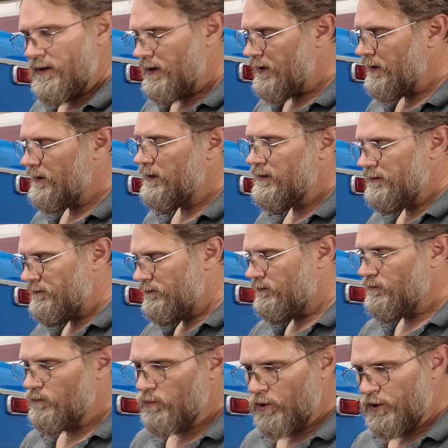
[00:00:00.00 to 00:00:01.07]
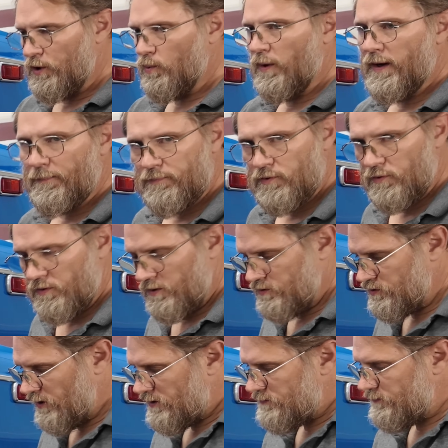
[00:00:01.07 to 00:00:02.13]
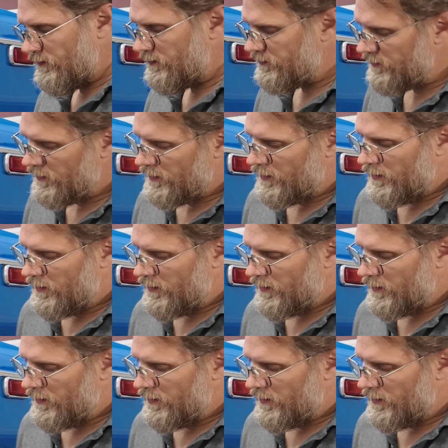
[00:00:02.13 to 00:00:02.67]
in and work your way up to the adjustment.